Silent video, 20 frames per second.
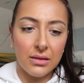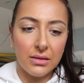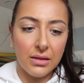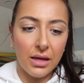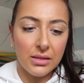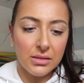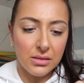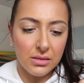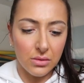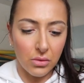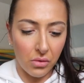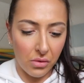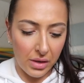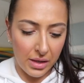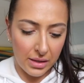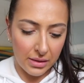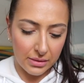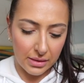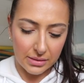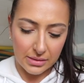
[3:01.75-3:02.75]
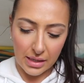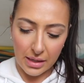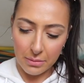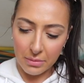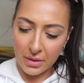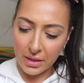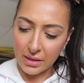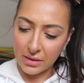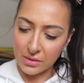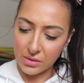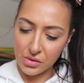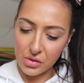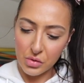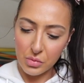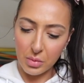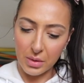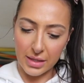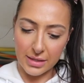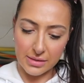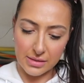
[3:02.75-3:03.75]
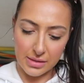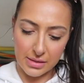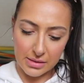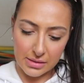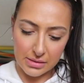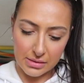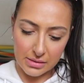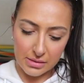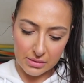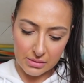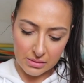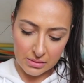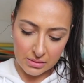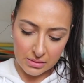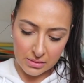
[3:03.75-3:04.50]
that's annoying. That's happening in two places.